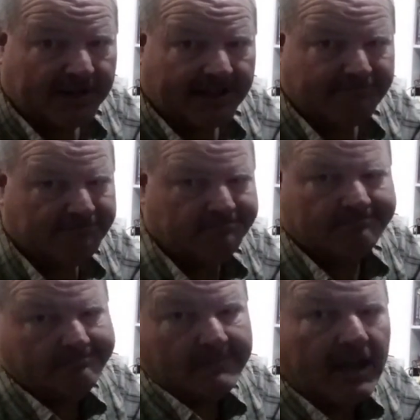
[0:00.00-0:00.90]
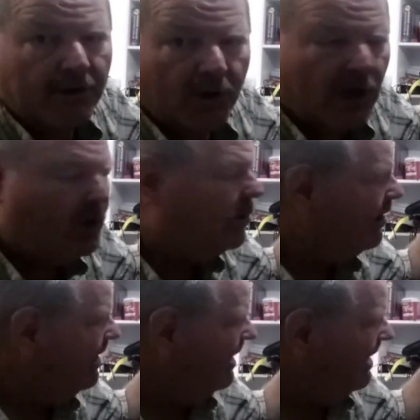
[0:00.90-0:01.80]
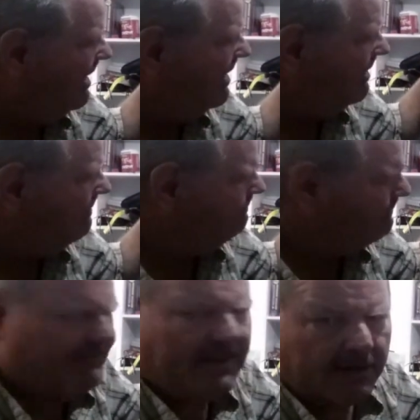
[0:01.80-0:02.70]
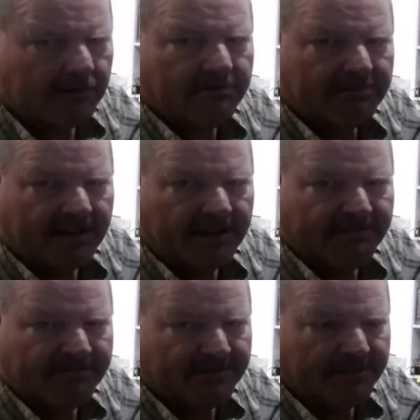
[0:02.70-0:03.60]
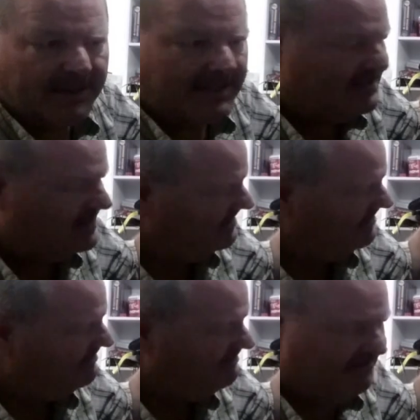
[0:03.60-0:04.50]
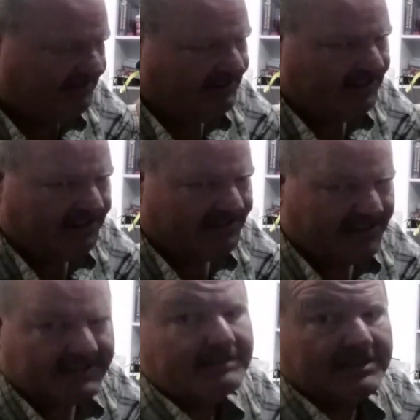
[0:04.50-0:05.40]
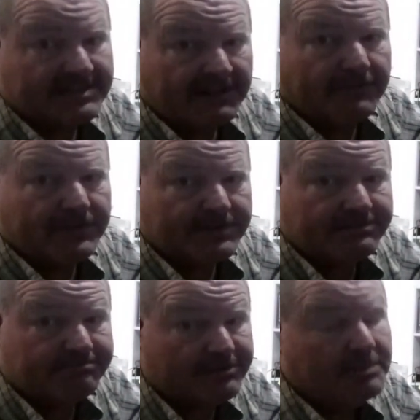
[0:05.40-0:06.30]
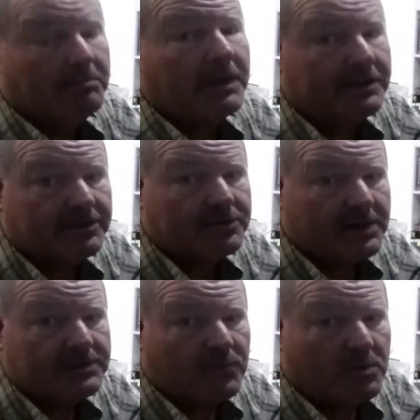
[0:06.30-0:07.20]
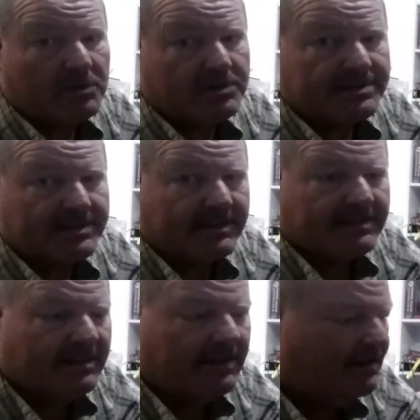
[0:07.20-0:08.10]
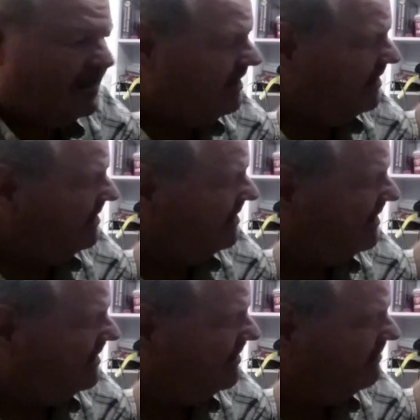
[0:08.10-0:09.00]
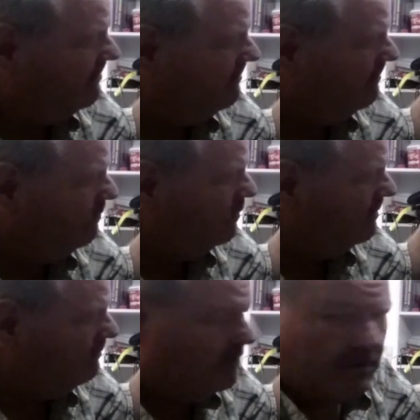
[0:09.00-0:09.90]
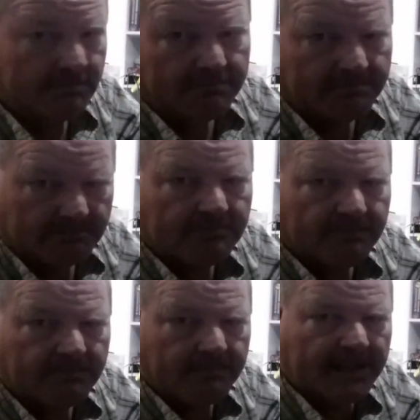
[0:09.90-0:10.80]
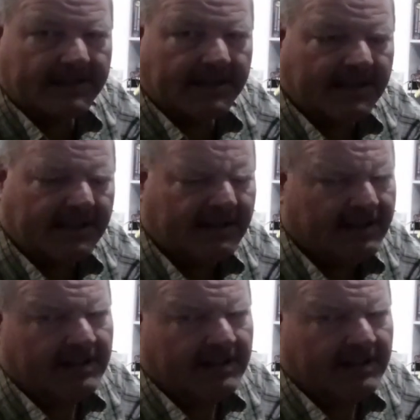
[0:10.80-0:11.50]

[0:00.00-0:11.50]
I don't know. But if I don't, I mean, there's and some of this stuff. There's a bunch of transformers that would meet the need.